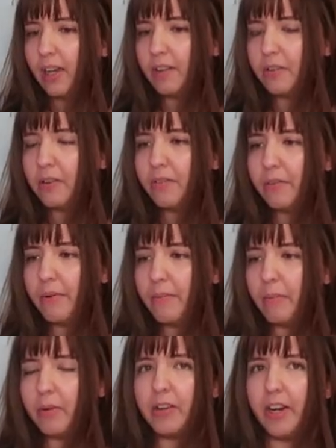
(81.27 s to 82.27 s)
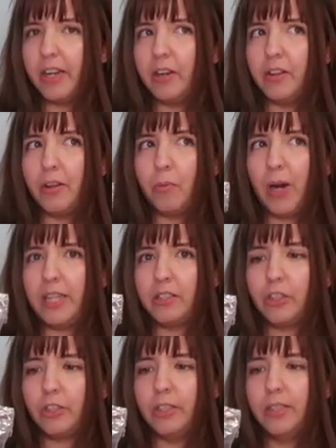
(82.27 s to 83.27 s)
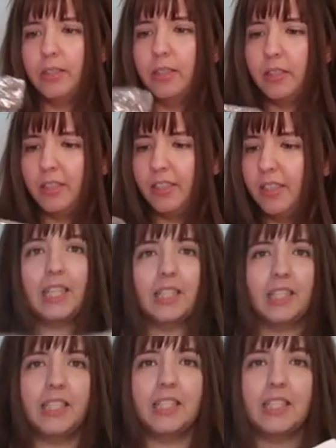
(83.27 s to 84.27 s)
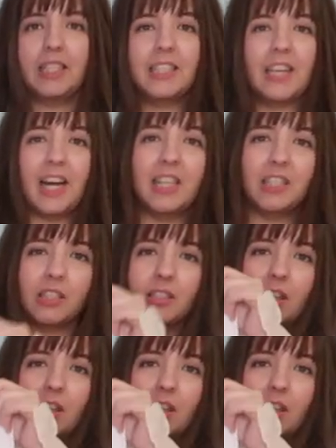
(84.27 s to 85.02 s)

I don't even remember that I got a white skirt. This is in size